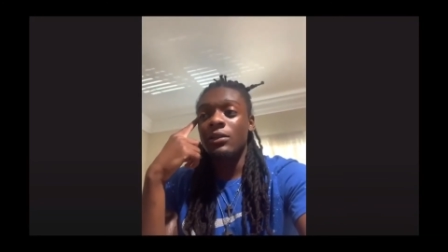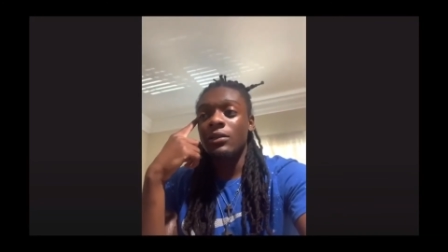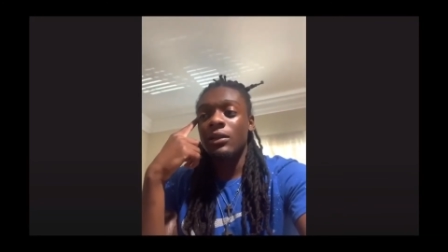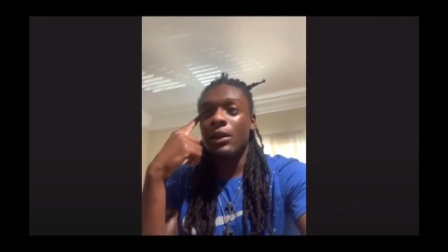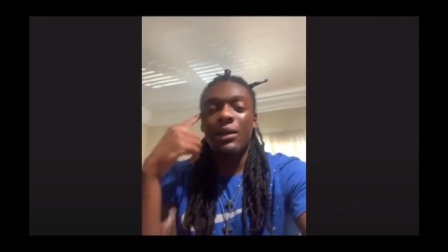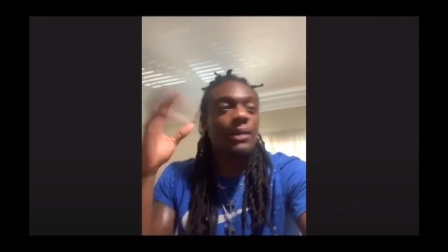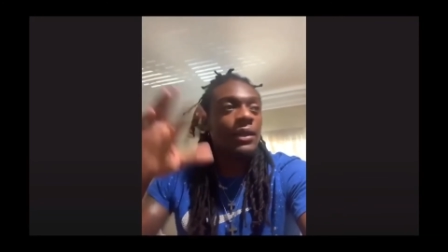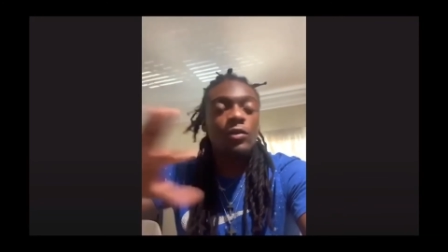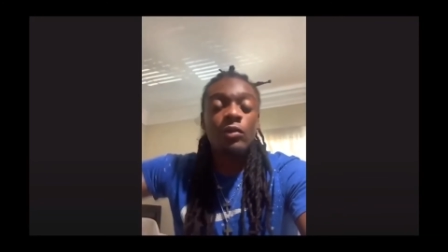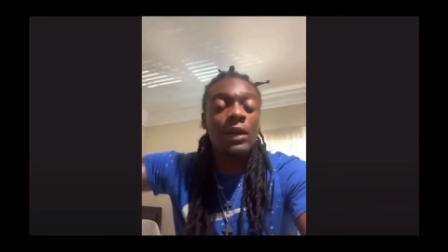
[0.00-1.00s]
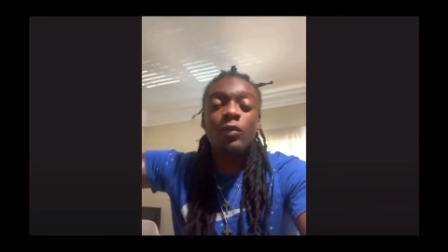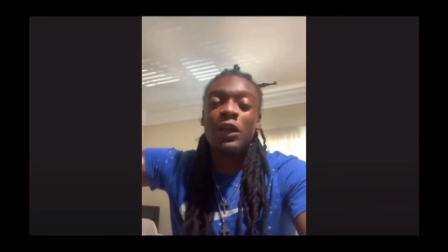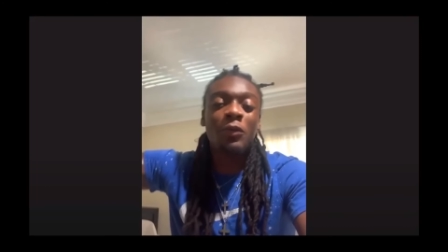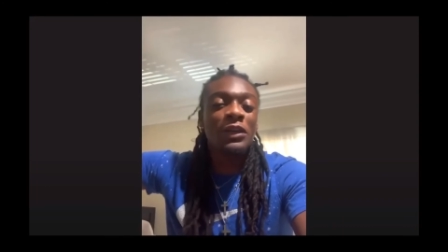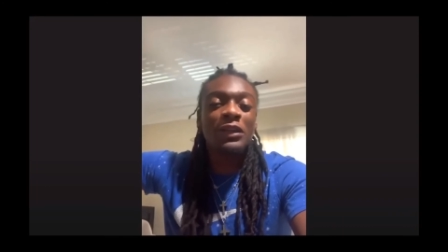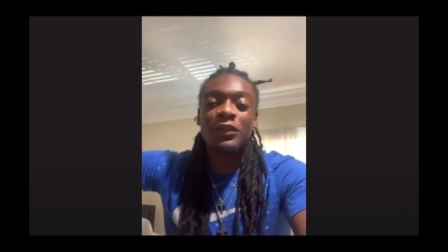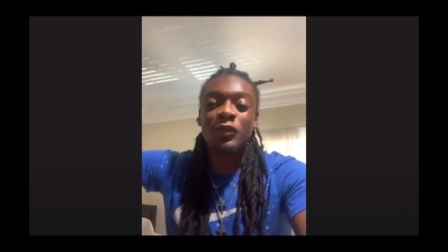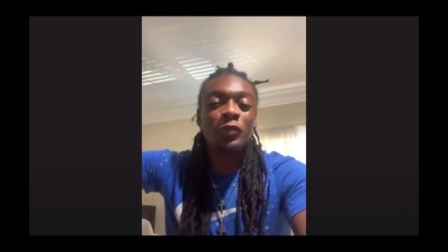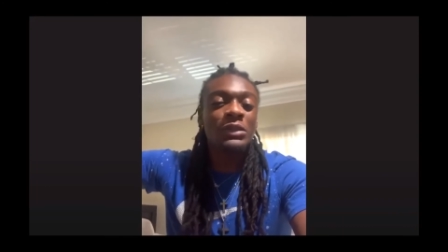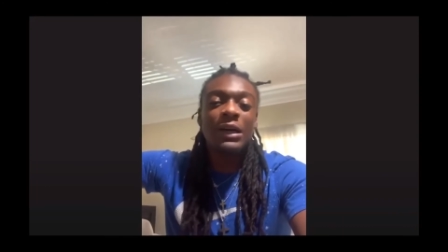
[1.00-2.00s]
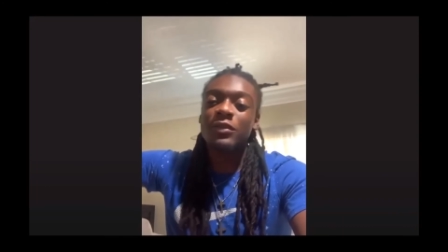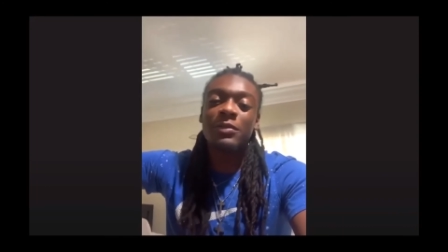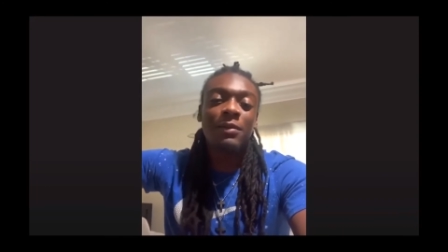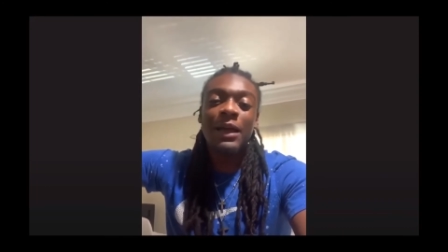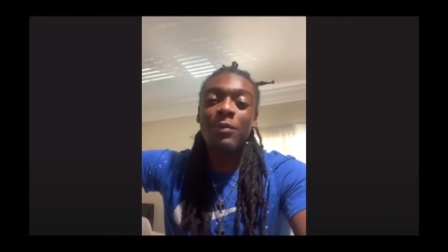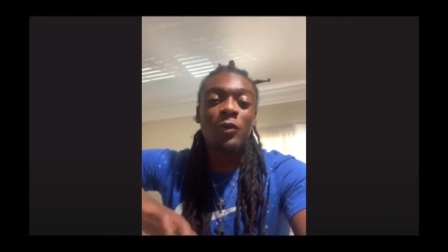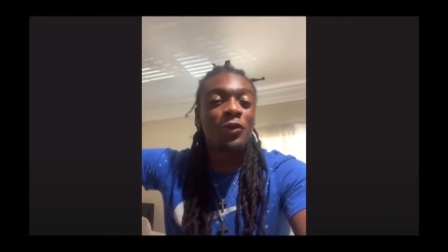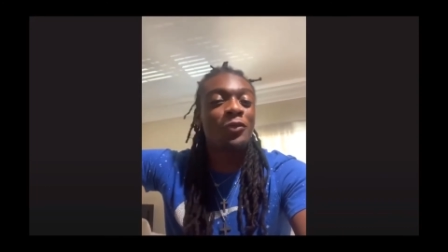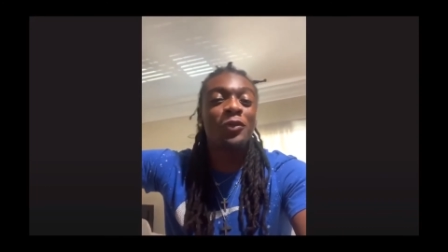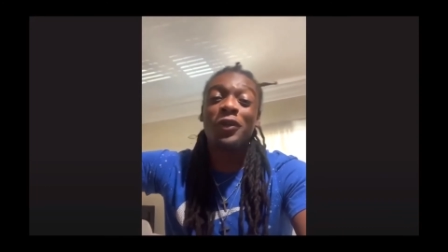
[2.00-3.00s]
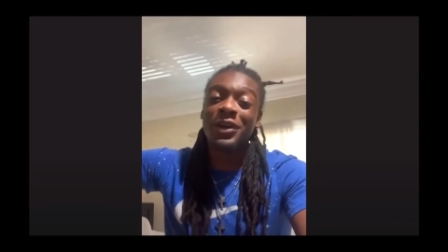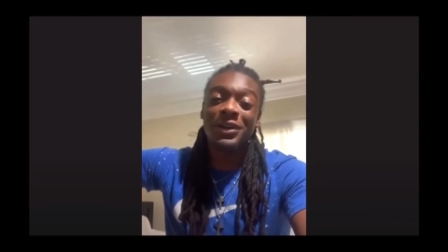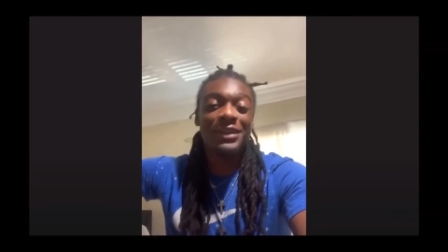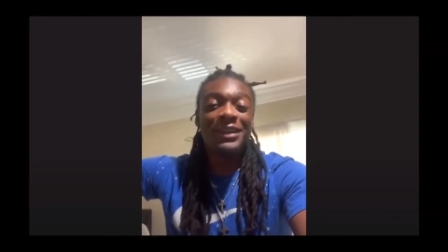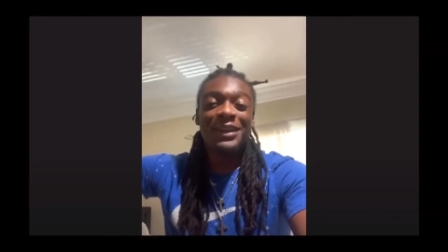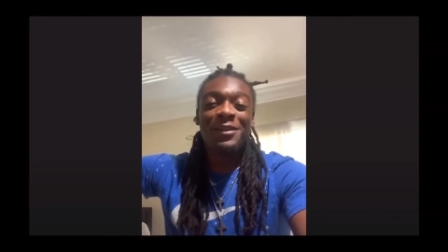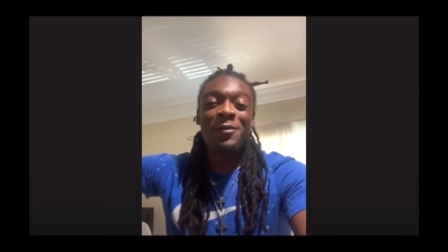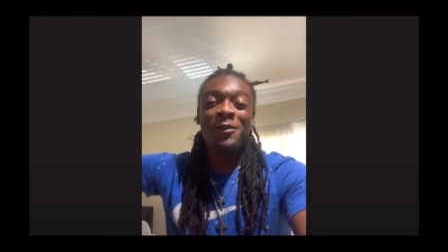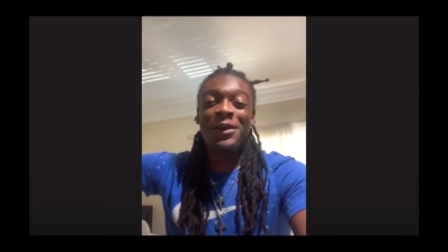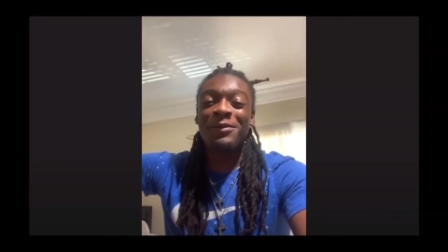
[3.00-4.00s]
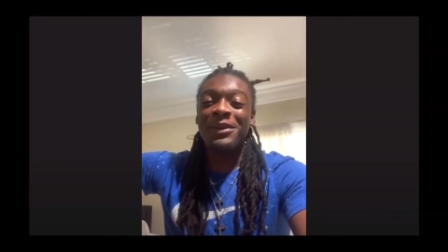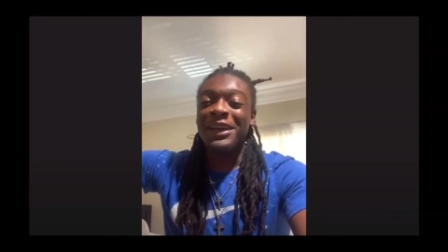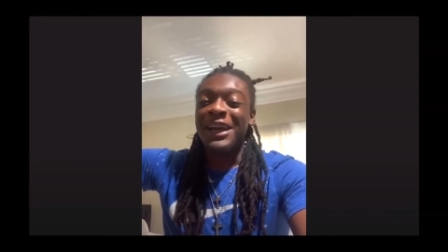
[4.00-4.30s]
I'm like, dude, I don't care what other school talks to me. I'm like, I'm going to New York. You feel me? I'm